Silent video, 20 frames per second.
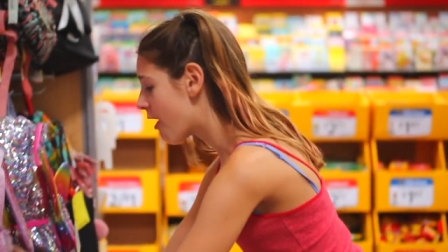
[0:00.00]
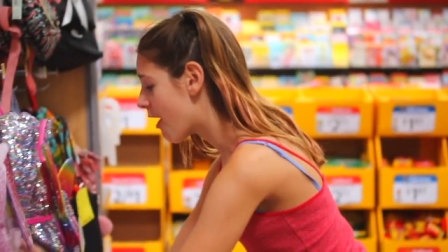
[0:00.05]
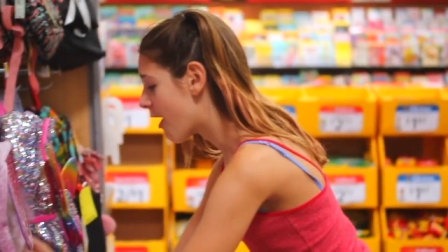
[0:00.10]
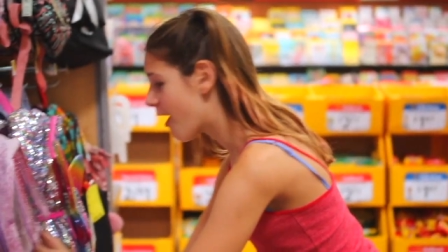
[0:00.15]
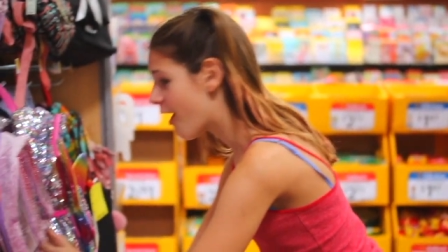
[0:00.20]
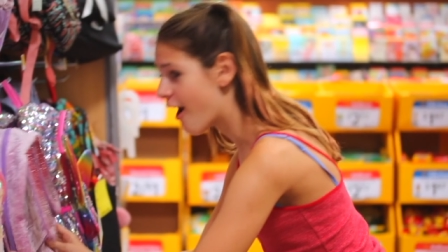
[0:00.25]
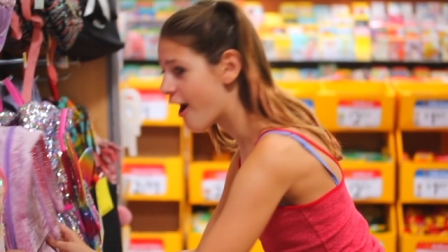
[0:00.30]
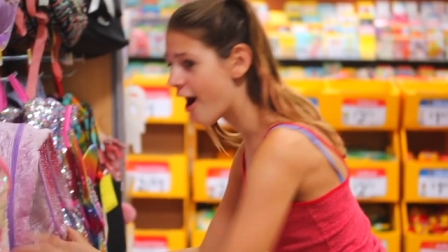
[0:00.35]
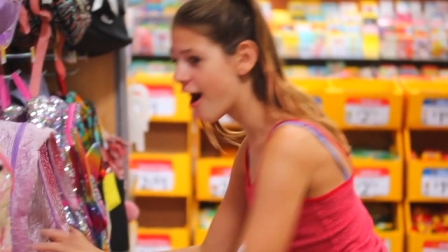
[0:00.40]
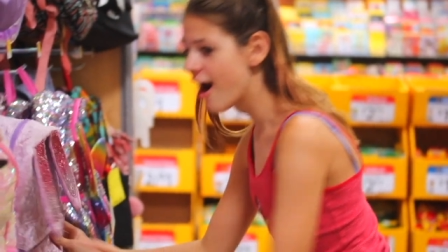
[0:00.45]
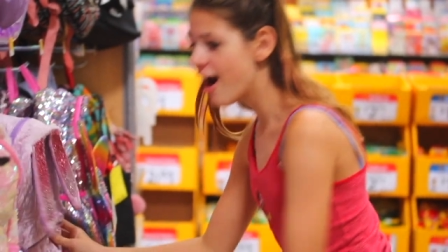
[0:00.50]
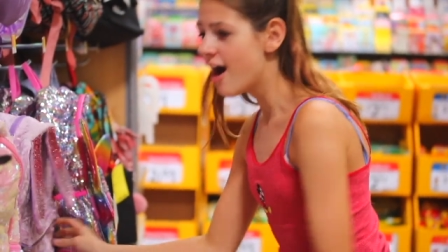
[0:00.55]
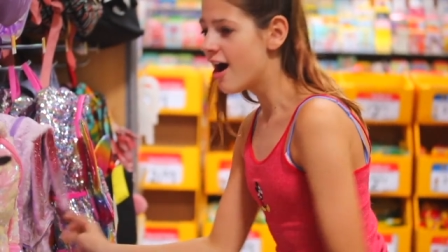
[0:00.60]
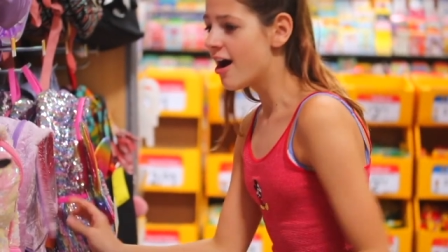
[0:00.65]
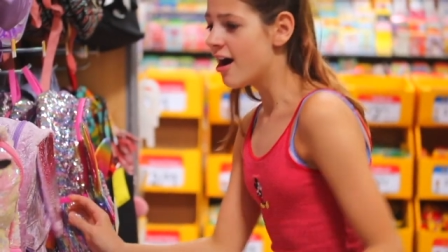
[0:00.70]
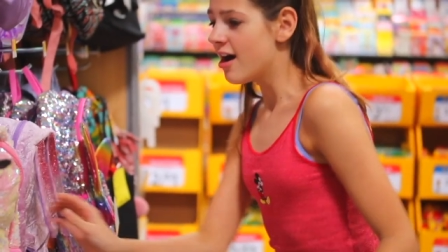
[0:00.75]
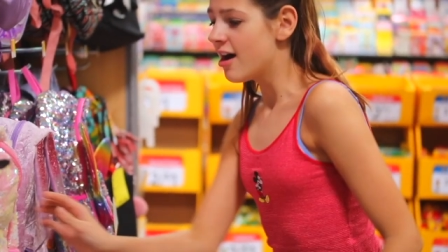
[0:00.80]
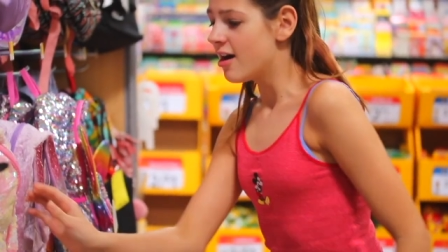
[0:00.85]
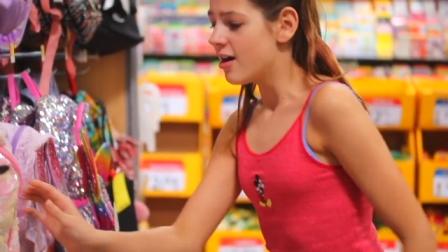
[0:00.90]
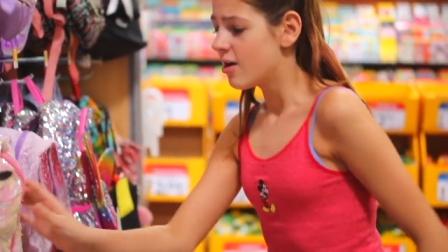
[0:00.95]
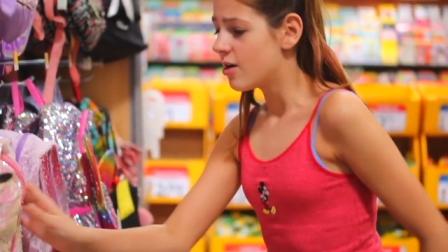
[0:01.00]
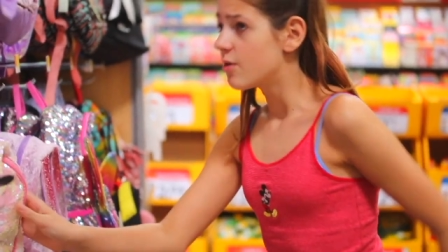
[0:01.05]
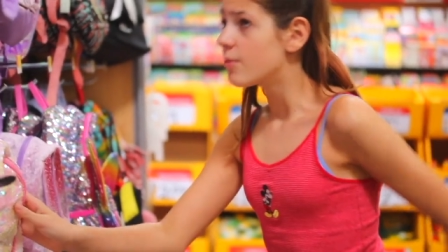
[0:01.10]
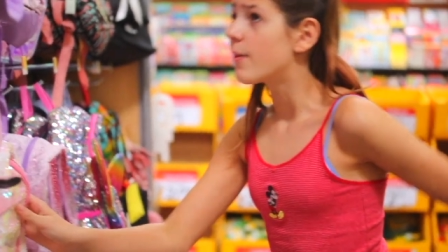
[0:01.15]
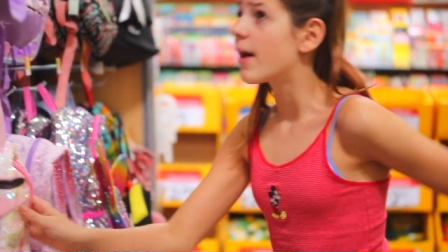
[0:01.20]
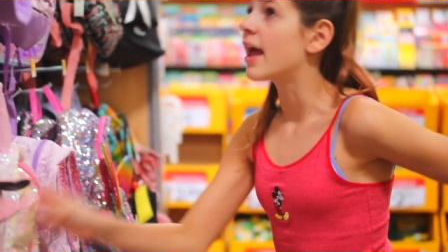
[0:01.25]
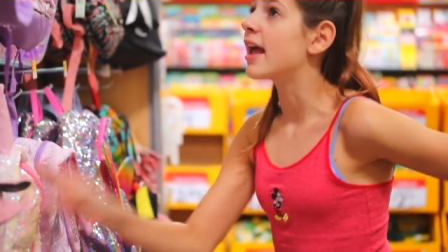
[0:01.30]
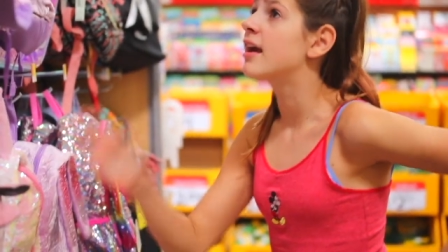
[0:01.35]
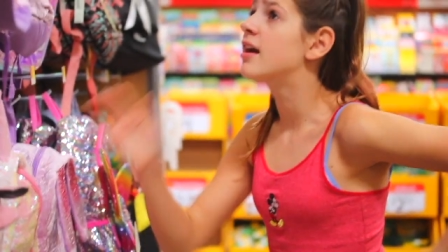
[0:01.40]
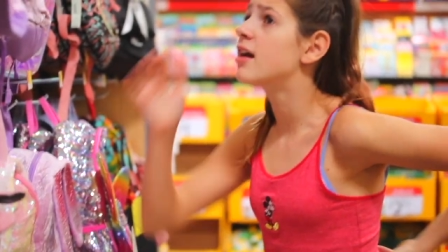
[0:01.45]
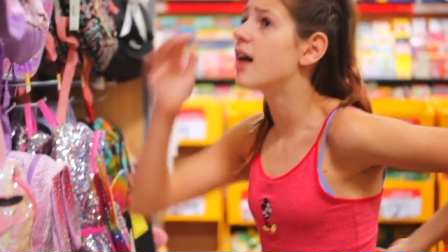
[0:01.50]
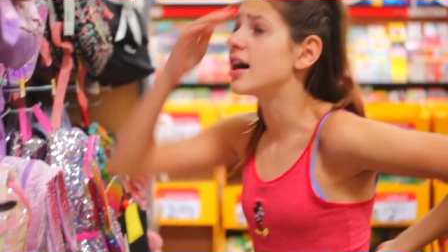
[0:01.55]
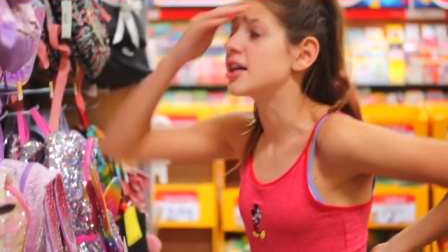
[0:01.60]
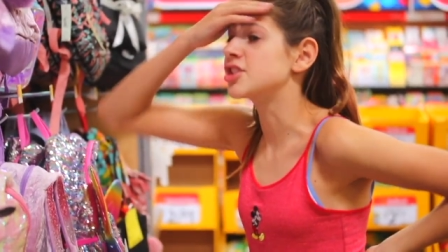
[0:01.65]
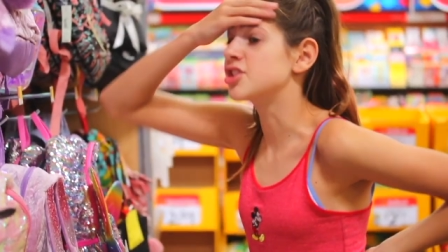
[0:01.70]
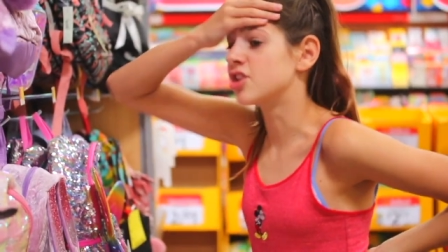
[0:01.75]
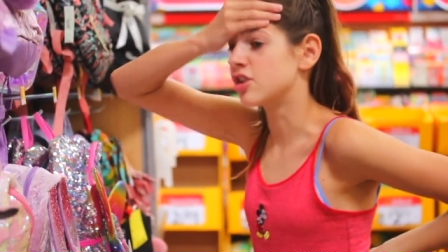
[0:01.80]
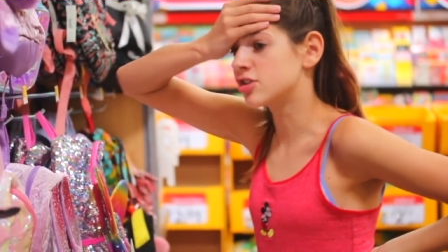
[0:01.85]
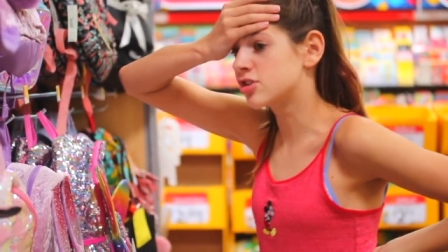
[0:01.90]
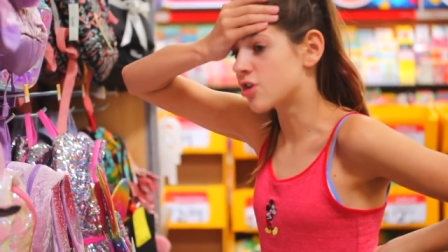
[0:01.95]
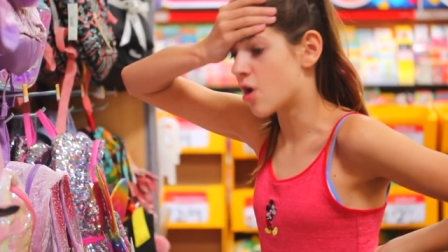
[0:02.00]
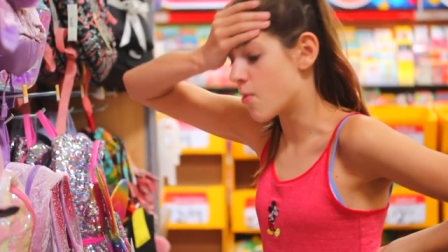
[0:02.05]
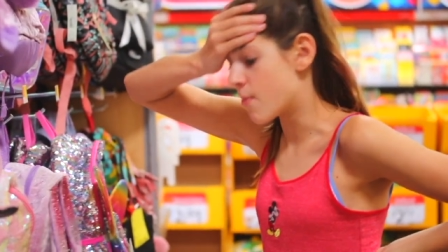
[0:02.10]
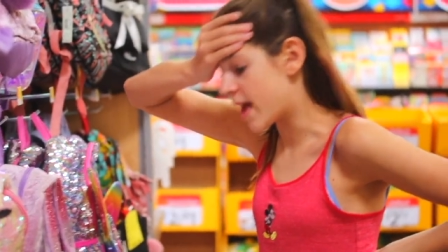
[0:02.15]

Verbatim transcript: Oh, oh my gosh, there's so